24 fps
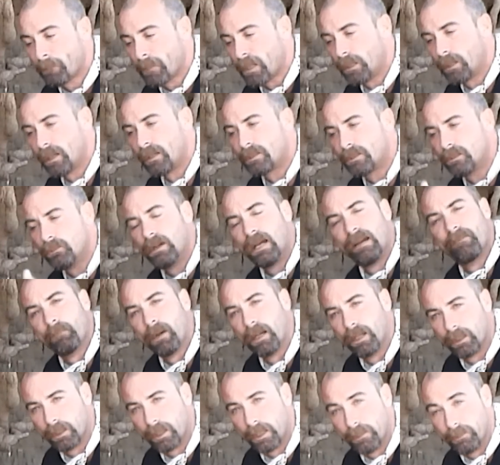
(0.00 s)
And I still have
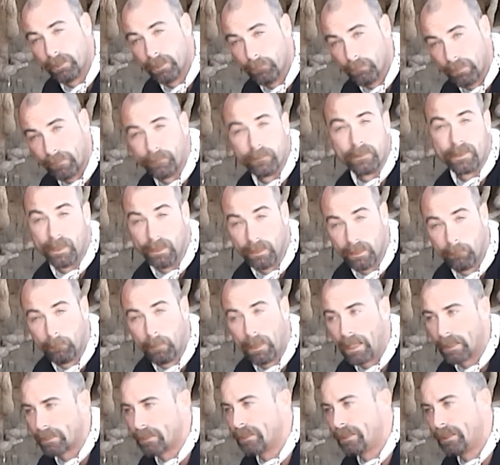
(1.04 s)
my Hungarian riffles in the
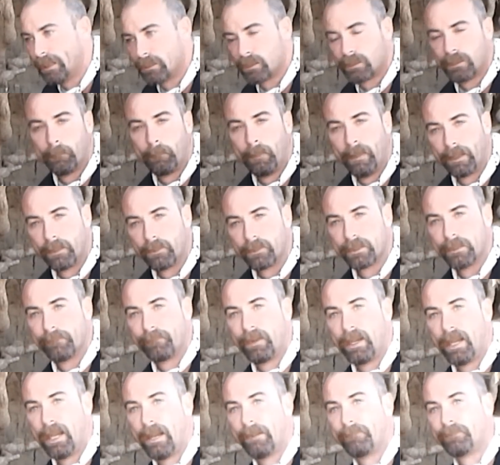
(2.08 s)
back to catch the pickers
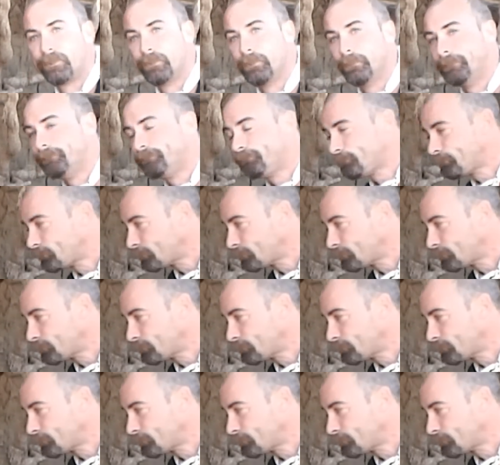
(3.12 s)
if you have to.